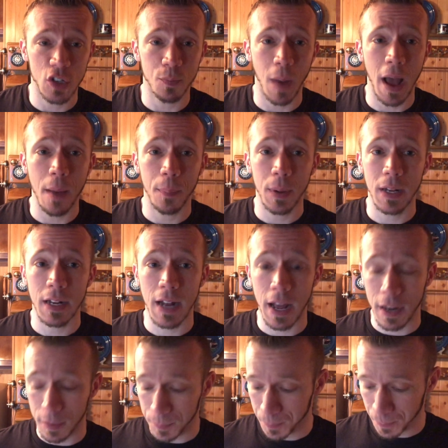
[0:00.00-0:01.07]
just my opinion
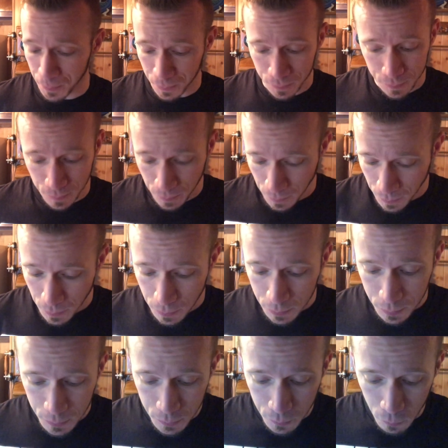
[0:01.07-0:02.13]
on it.
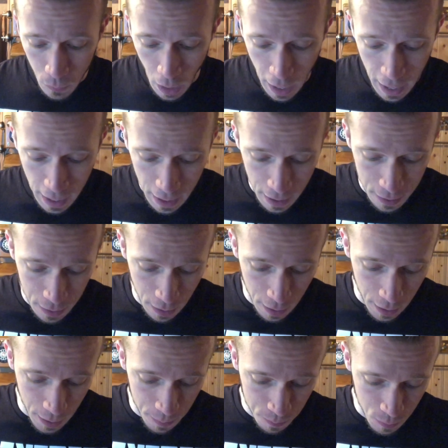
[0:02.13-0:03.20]
And
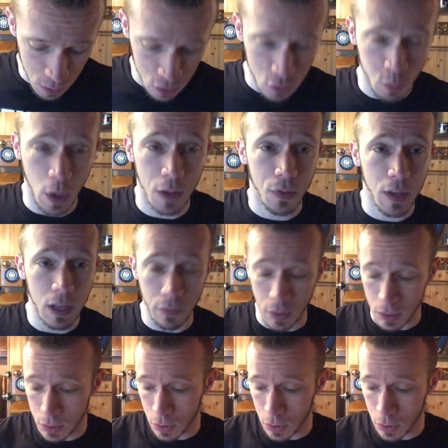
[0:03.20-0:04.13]
this is what I think of it.